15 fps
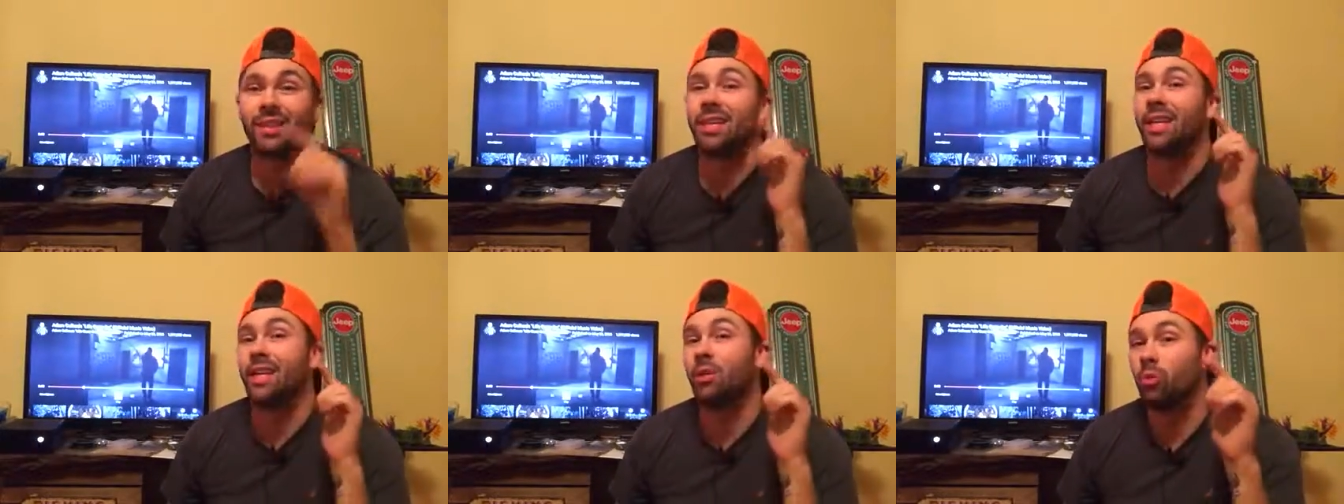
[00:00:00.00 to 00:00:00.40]

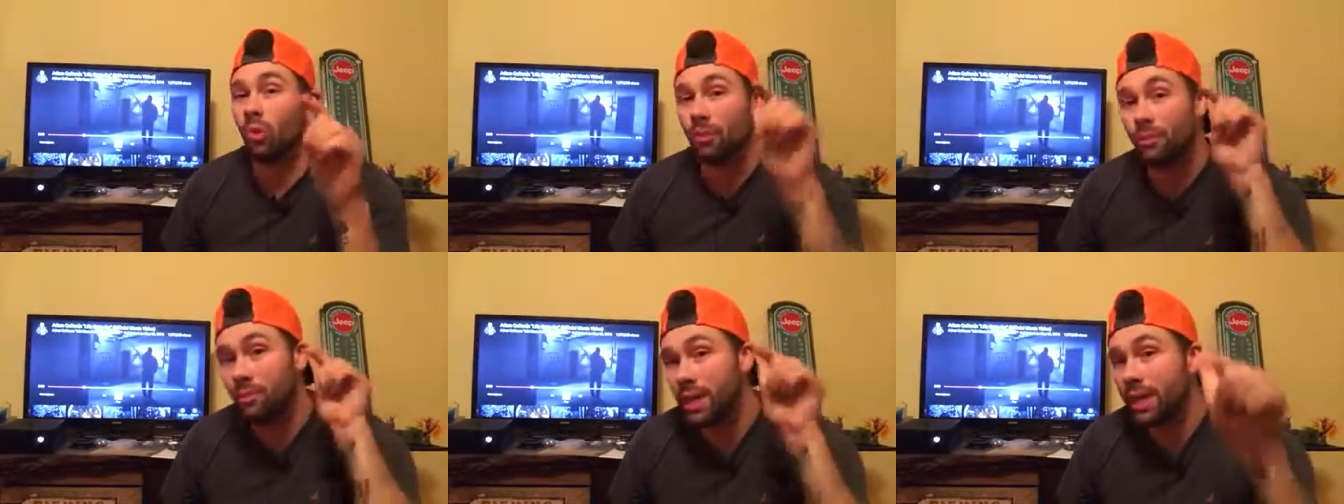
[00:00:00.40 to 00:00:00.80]
Like he
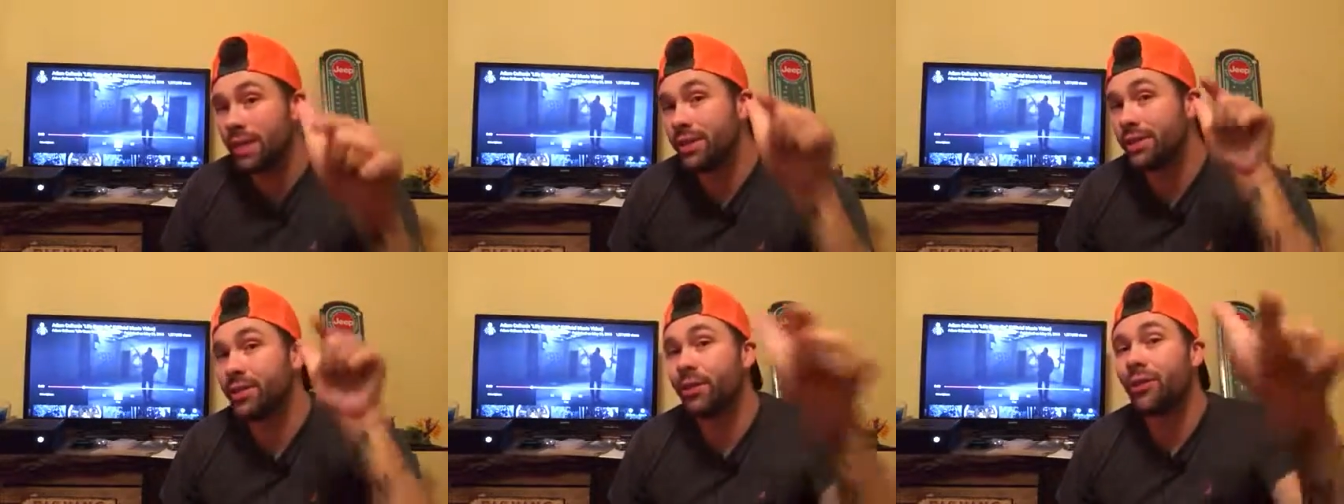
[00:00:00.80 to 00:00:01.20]
will beat
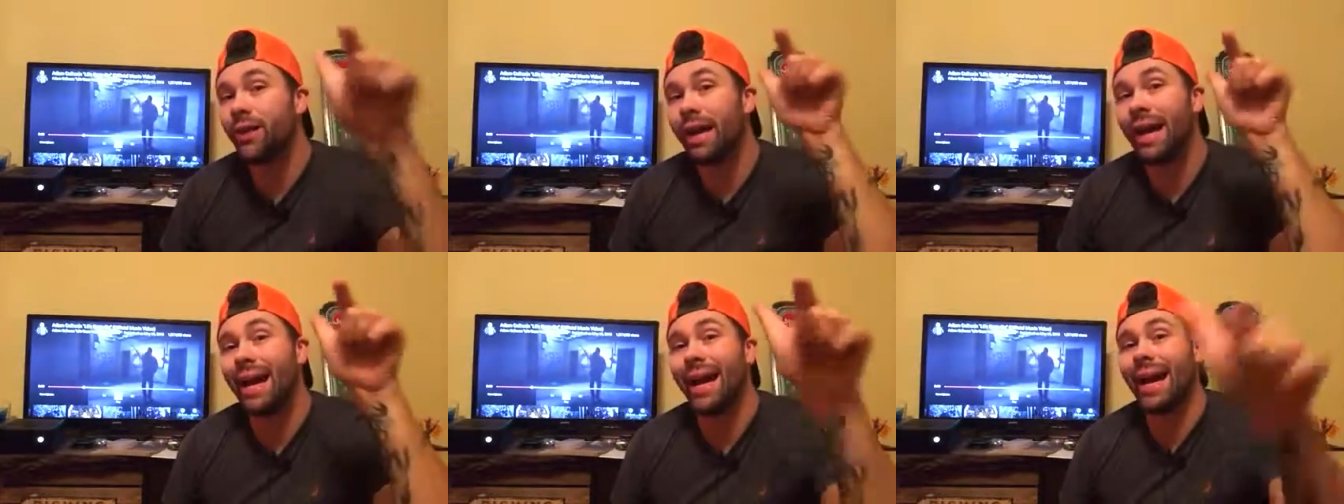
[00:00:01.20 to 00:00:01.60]
your
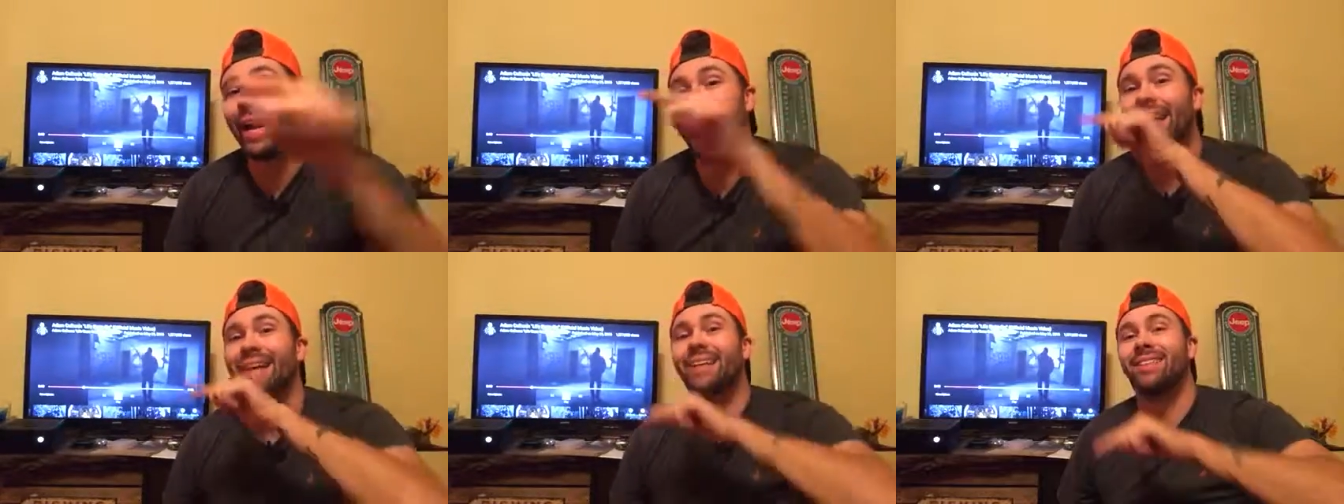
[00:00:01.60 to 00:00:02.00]

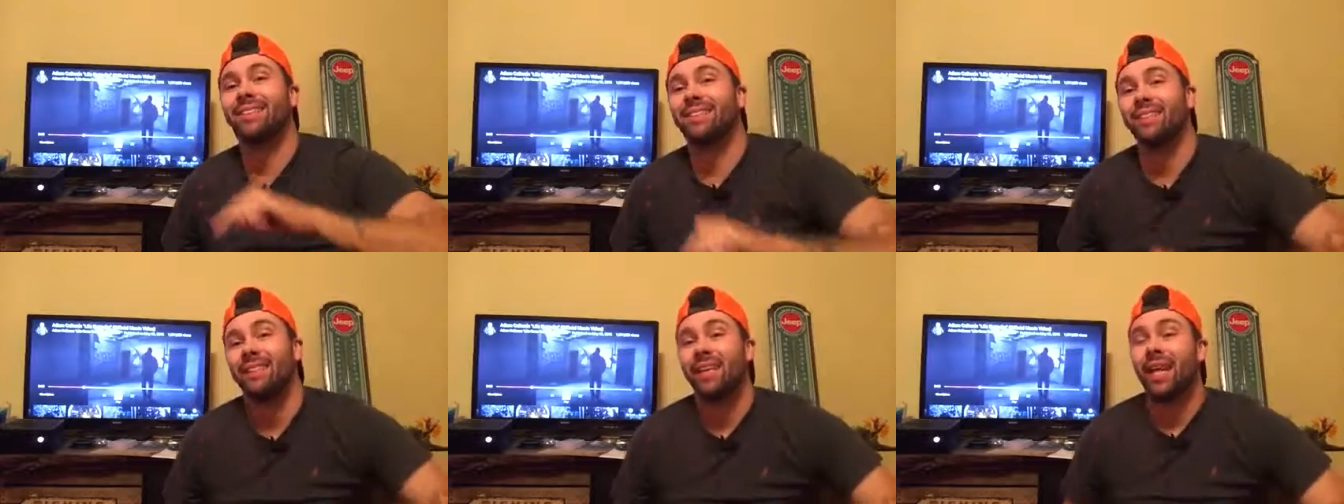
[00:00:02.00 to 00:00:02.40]
ass.